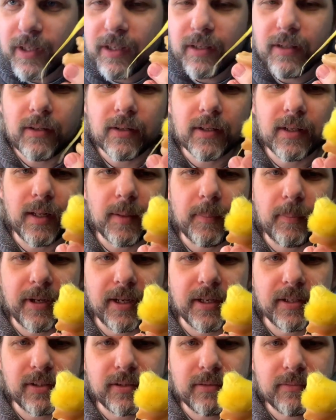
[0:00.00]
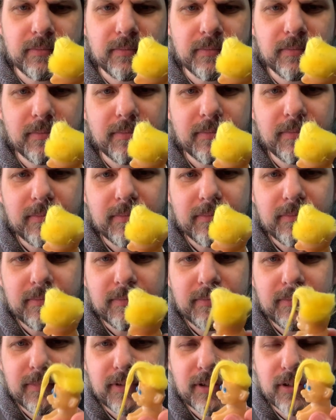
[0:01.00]
little clip-on
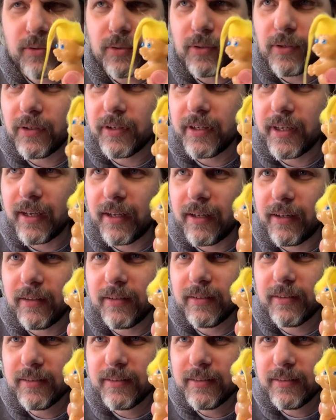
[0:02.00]
troll doll